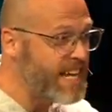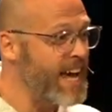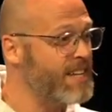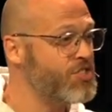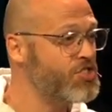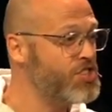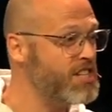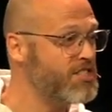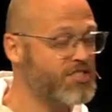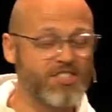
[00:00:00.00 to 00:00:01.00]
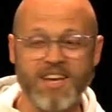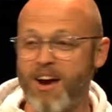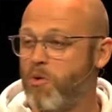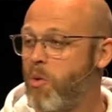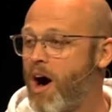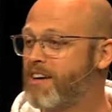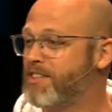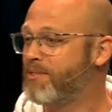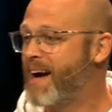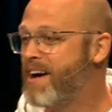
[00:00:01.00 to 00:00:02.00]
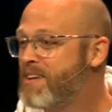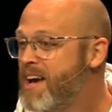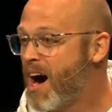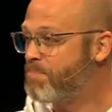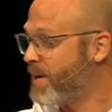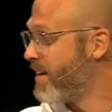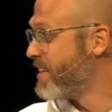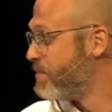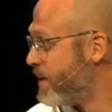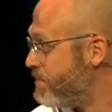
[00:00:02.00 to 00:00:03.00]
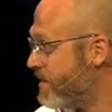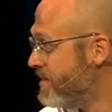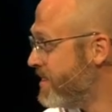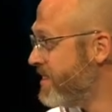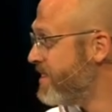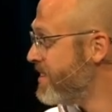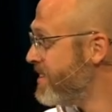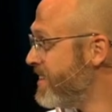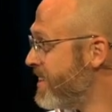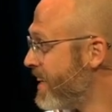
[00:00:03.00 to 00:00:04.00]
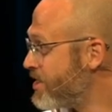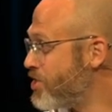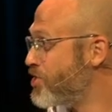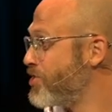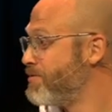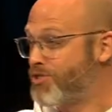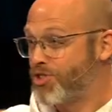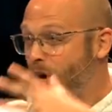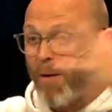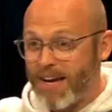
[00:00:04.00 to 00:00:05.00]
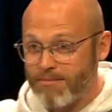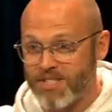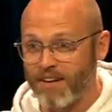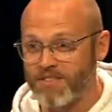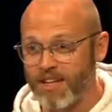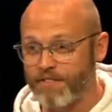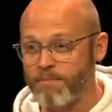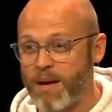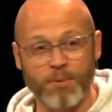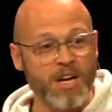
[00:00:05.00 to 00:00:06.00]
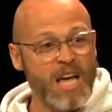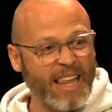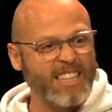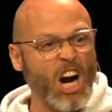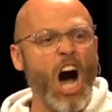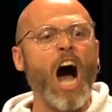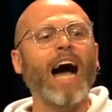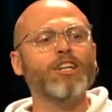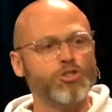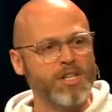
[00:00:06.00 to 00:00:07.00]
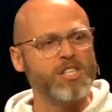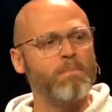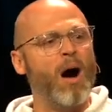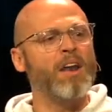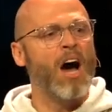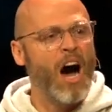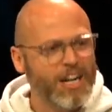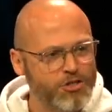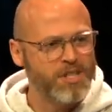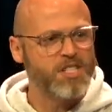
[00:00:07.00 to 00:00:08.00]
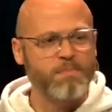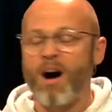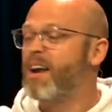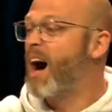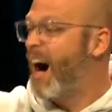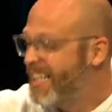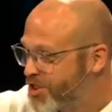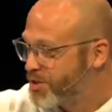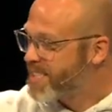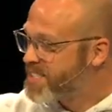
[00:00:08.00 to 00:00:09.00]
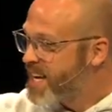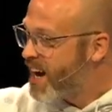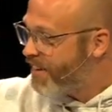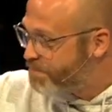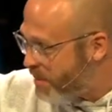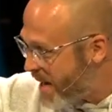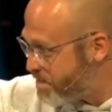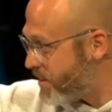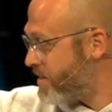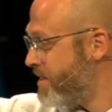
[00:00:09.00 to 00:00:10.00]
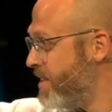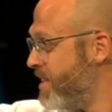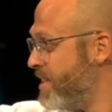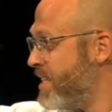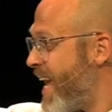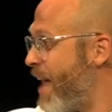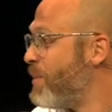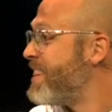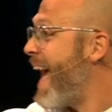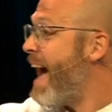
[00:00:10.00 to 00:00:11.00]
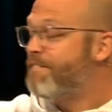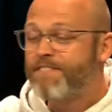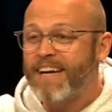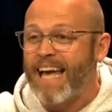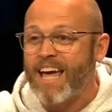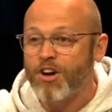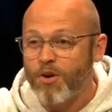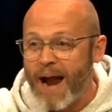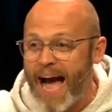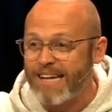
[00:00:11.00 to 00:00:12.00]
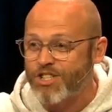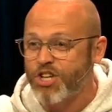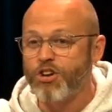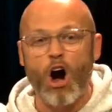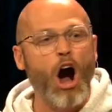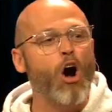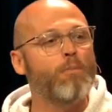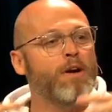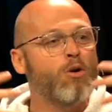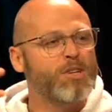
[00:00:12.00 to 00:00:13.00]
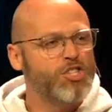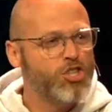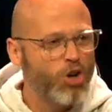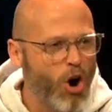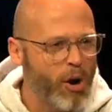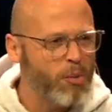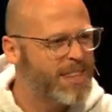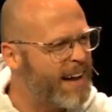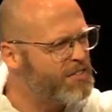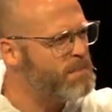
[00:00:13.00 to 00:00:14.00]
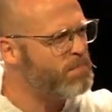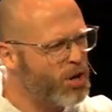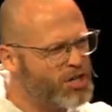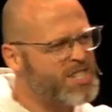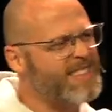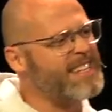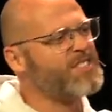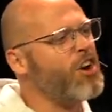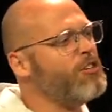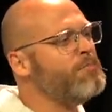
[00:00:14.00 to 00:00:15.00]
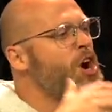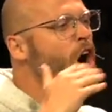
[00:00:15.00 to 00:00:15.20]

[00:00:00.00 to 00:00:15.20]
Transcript: days, Jesus just kind of walked around appearing to people, like just showing himself to different people, like to hundreds upon hundreds upon hundreds of people. And with every interaction, hope was growing. With every person that saw him,